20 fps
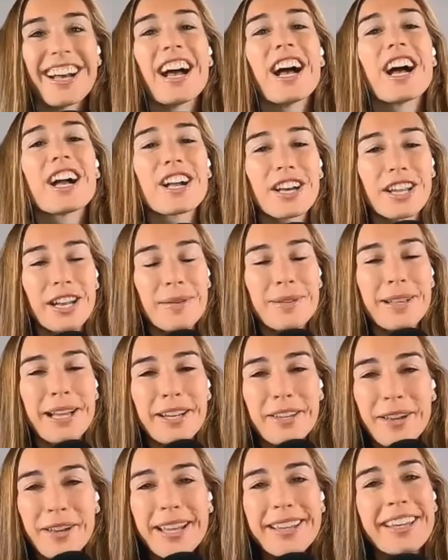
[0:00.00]
Good. I'm glad
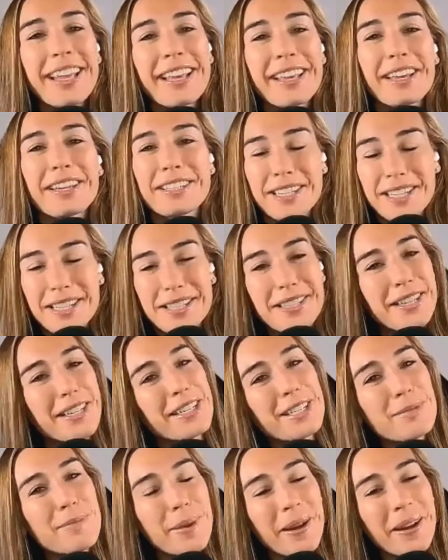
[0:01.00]
you had like a decent
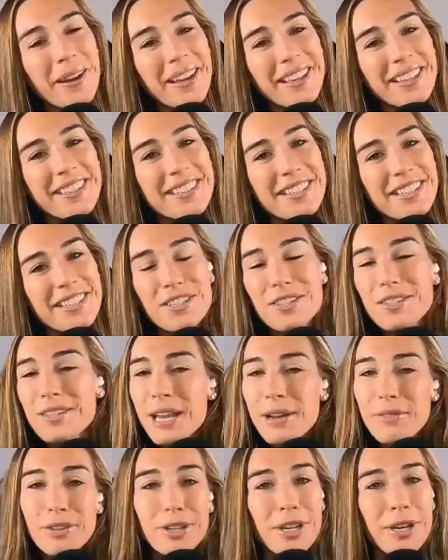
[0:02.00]
experience because you
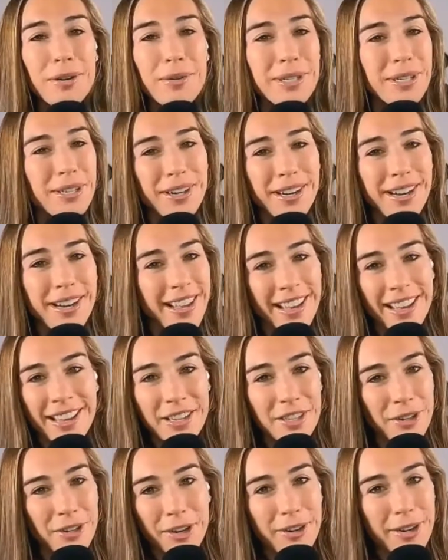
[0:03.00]
never know what you're going to get
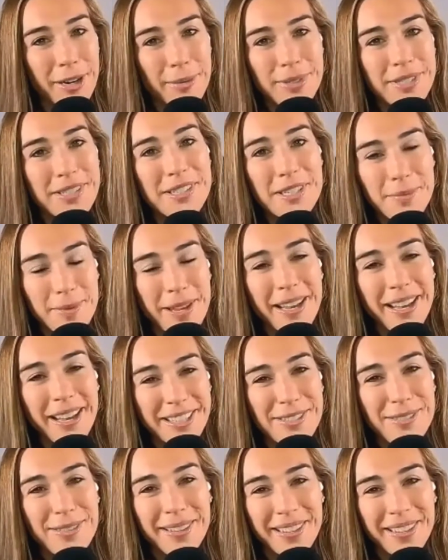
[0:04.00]
in Grand Rapids, to be
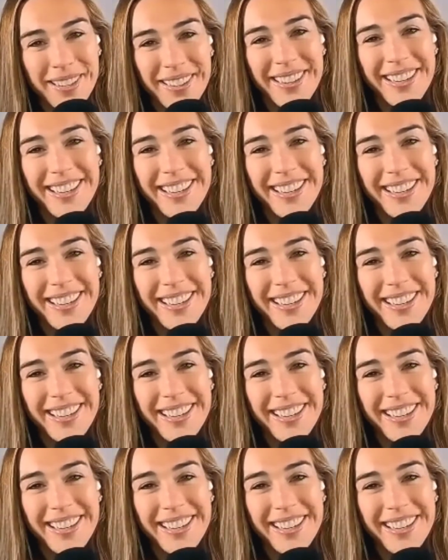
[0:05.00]
honest with you.